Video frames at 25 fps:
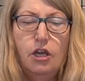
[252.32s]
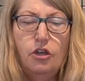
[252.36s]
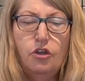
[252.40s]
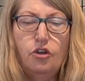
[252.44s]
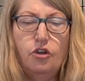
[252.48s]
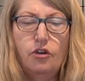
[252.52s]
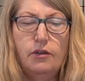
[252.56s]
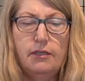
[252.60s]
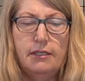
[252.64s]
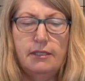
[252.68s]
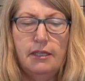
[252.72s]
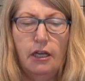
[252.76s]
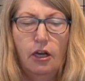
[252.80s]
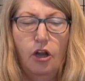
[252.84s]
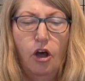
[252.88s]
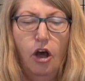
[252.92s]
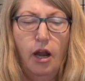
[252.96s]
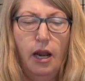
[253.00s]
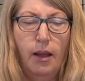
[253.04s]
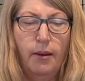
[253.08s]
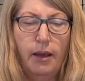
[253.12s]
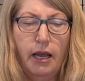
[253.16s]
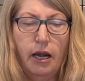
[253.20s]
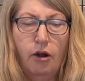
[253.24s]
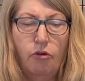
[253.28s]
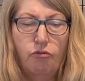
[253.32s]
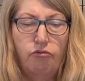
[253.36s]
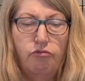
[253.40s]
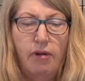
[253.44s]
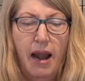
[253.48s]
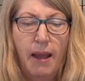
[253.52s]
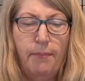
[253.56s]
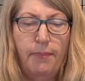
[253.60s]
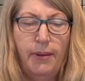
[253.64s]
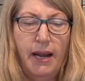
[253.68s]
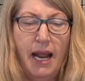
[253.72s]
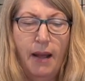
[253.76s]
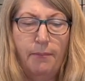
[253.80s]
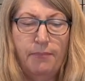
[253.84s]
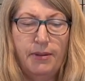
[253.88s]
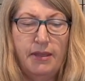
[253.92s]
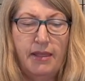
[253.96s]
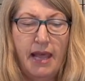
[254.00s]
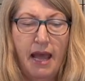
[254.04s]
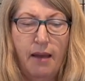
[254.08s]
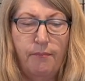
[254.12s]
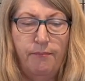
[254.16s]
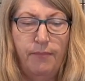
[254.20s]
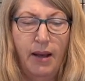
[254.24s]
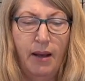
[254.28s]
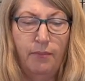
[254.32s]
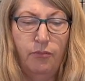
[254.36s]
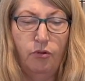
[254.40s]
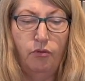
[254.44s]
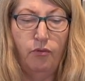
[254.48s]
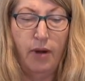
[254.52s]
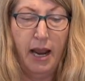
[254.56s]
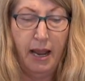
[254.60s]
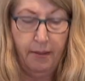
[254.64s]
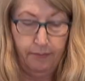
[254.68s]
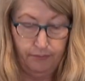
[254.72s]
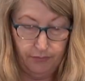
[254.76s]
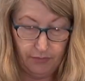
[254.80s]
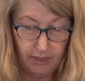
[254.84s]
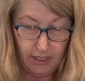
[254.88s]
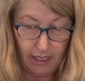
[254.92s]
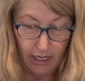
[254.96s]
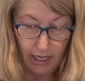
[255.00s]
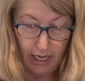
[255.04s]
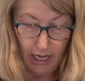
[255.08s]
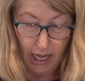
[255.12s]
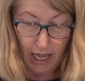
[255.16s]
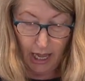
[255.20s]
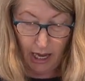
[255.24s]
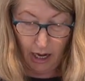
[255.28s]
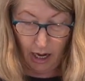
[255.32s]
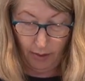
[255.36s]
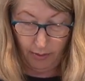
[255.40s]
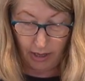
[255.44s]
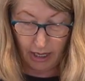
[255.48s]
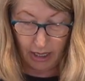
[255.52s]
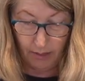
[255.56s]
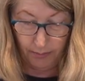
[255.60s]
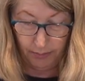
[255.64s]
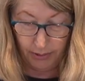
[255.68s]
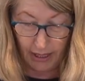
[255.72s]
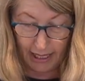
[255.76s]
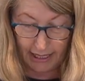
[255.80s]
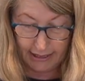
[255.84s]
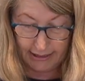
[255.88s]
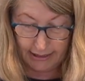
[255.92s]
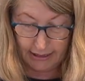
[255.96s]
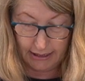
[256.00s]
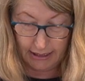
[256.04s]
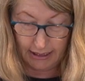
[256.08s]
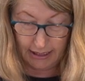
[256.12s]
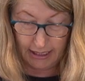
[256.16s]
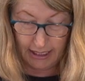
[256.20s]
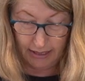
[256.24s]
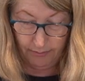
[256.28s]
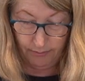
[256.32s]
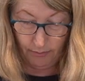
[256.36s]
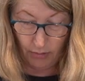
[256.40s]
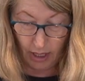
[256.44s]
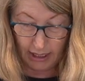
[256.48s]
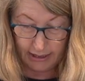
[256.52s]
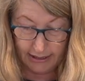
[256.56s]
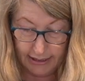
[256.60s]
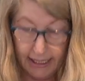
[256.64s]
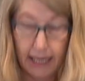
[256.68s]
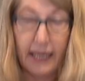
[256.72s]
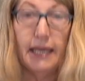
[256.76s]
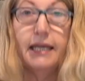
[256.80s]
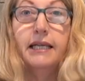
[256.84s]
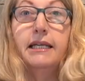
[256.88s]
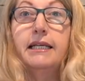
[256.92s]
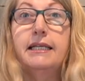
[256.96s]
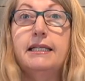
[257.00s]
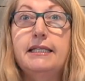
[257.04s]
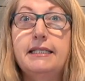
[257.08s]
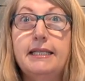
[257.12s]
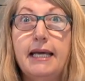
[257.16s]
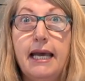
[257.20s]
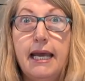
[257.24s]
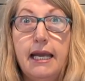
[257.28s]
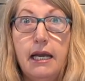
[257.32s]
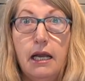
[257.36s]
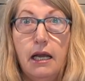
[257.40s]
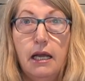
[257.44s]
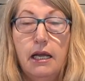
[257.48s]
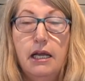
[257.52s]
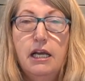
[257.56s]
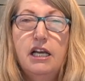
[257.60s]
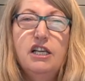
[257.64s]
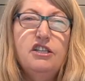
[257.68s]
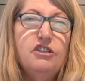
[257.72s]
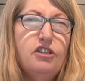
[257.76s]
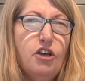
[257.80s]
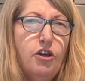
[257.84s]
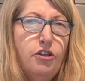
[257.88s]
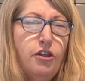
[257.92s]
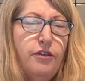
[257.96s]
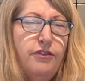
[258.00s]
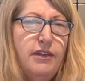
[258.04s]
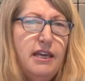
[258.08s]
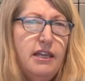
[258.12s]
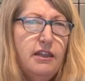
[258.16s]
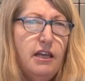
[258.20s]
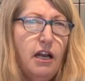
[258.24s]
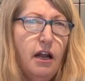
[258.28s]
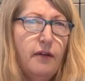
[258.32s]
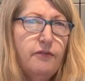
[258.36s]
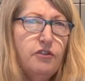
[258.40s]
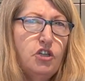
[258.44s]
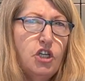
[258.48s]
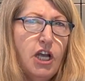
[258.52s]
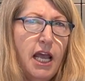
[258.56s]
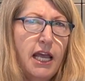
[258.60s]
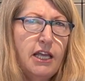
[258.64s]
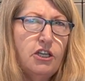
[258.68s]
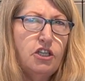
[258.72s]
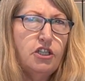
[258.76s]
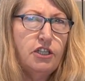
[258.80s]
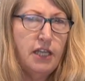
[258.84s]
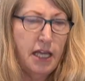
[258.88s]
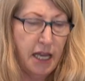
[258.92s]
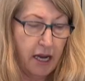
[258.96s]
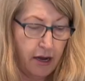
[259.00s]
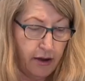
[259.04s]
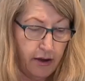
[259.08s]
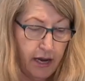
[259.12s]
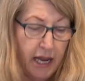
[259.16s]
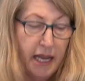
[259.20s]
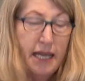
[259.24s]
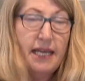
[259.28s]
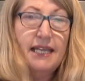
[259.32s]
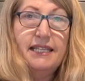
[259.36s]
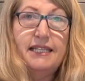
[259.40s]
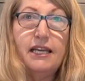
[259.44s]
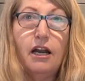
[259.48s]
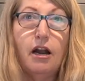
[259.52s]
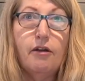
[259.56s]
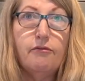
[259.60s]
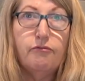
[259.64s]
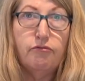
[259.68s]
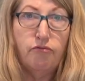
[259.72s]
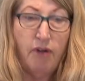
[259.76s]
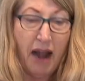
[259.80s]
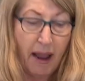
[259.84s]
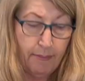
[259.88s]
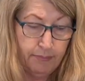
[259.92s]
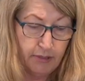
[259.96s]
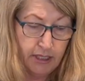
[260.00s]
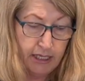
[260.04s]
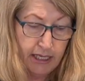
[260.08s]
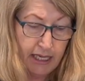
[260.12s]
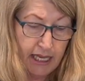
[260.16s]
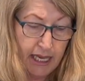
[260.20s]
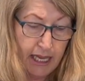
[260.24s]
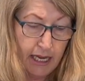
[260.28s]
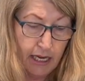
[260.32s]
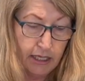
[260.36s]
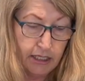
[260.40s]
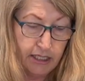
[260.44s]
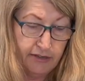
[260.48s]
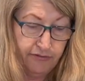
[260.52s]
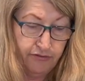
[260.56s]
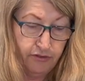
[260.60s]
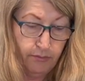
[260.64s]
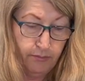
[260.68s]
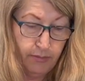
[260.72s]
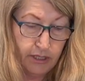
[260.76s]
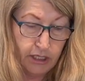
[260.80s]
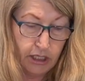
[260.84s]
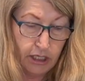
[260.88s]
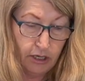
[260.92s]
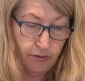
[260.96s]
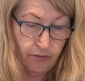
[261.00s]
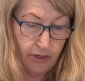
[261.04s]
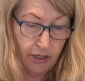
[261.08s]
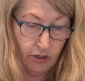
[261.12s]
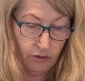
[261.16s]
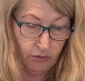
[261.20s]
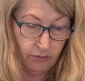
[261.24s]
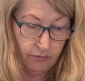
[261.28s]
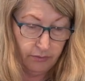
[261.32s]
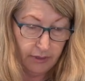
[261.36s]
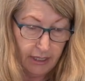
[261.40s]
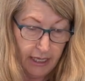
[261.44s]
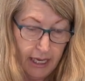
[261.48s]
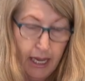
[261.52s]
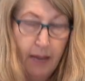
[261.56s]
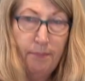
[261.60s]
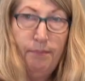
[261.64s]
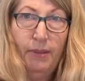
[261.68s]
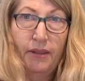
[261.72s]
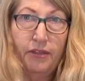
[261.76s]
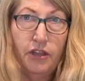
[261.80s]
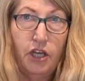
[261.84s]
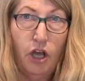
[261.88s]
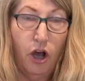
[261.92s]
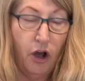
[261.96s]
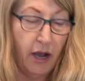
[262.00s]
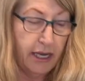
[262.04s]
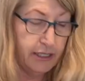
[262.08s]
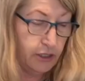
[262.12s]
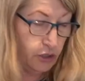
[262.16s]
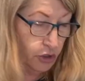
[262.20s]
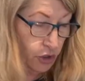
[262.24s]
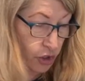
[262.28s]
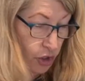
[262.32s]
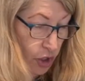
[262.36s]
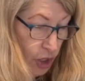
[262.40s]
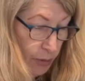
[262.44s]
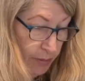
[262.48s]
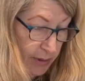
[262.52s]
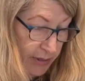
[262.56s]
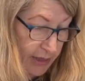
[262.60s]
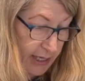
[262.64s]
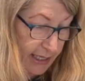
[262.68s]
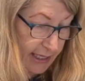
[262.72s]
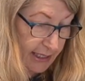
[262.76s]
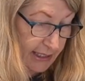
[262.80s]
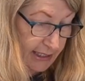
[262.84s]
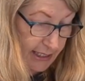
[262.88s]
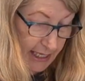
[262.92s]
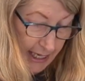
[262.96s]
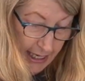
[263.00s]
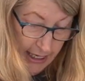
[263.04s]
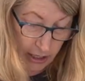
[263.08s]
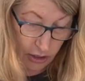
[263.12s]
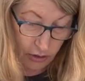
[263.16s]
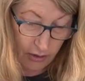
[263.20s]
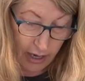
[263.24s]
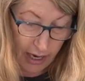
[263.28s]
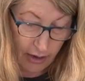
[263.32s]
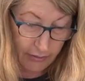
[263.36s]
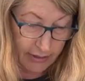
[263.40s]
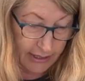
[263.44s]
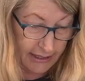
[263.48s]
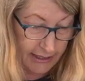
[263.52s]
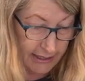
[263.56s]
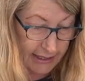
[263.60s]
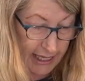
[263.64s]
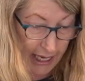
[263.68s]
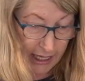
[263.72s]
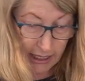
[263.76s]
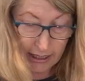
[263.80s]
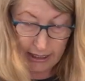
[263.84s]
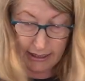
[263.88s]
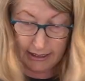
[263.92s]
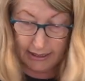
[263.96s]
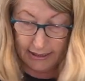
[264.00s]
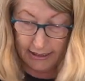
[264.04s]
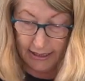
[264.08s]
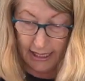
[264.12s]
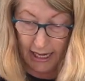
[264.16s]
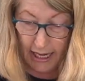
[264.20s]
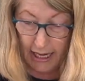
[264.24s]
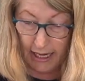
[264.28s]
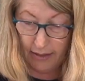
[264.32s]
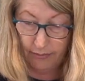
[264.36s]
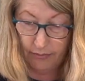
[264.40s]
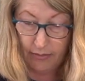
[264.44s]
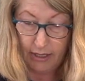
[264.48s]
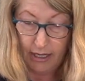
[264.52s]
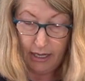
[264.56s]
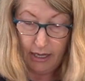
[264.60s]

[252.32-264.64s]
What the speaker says: use the lot. I'm going to wrap it up in that bubble wrap, and I'm going to place it in my second container. So the thing that I've changed there is that I've wrapped it in a different material, but the ice cube and the container are exactly the same.